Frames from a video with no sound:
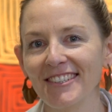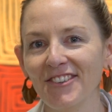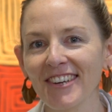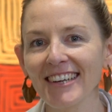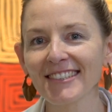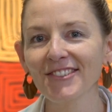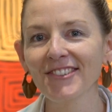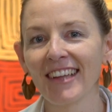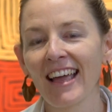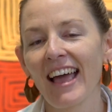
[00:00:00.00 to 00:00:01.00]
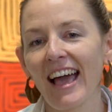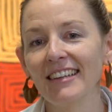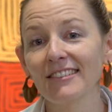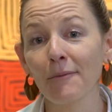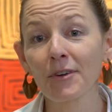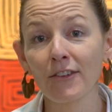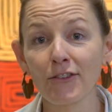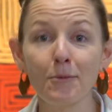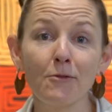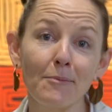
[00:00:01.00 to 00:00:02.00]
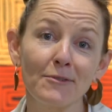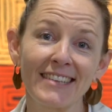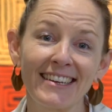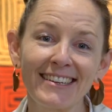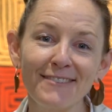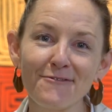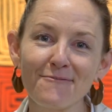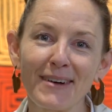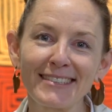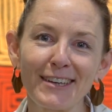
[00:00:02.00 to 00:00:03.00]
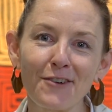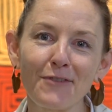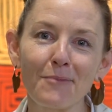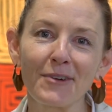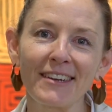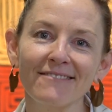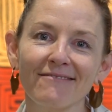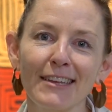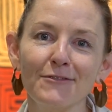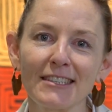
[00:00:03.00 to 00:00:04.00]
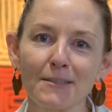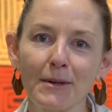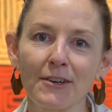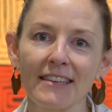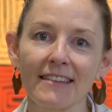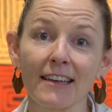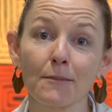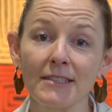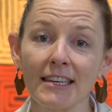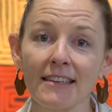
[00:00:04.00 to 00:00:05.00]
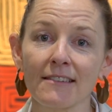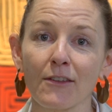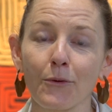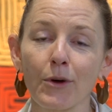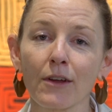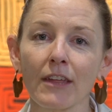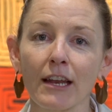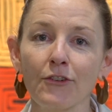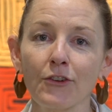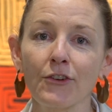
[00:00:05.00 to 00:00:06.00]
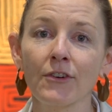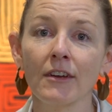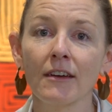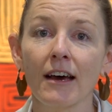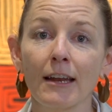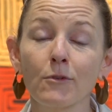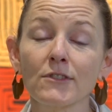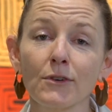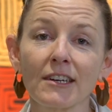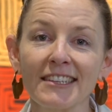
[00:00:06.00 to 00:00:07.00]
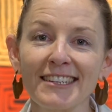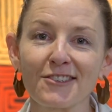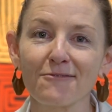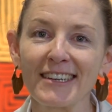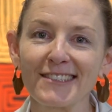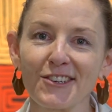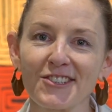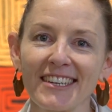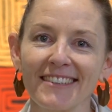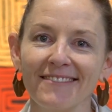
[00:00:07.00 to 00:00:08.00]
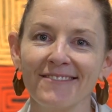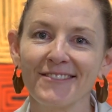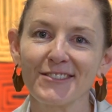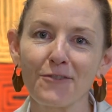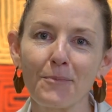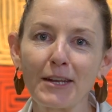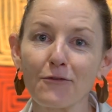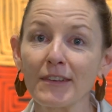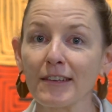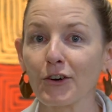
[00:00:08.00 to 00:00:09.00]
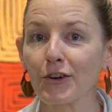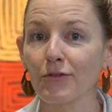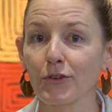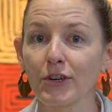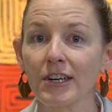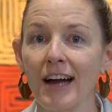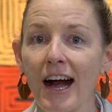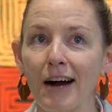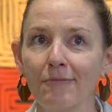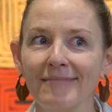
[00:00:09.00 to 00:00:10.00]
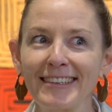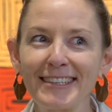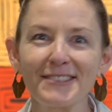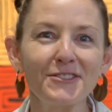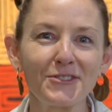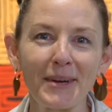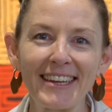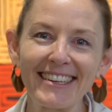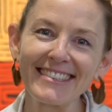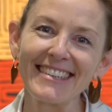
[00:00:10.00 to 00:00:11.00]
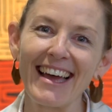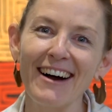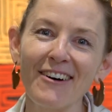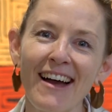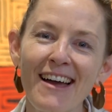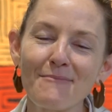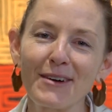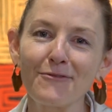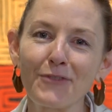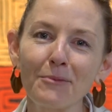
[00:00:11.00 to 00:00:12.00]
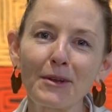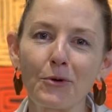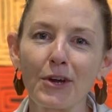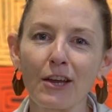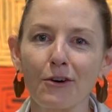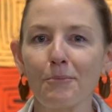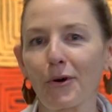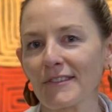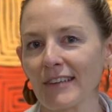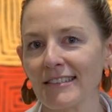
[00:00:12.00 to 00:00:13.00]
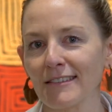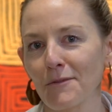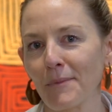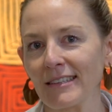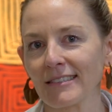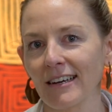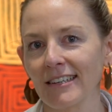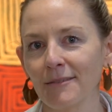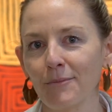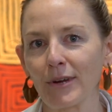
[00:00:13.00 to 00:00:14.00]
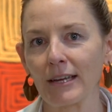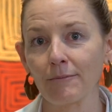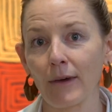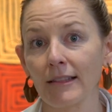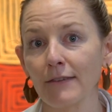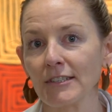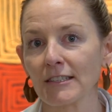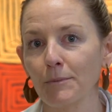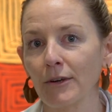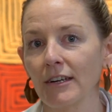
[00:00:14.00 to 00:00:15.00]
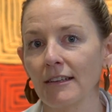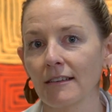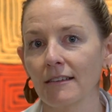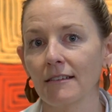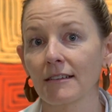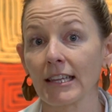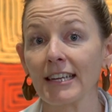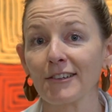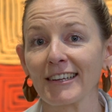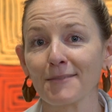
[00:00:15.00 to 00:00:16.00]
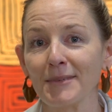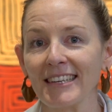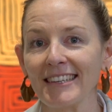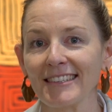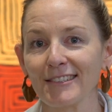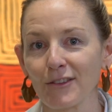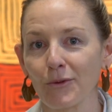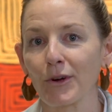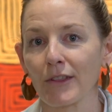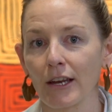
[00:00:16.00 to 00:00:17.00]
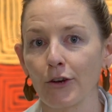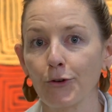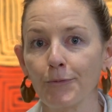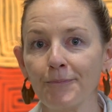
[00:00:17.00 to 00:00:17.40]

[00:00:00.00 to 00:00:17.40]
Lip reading: in Newcastle, and I'm a consumer representative myself. I bring lived experience expertise to the work that I do, and I'm also a clinician researcher. So I've been a physio for nearly 20 years now, but firmly working on both sides of the bedside, bringing my lived experience and clinical expertise into the work that I do.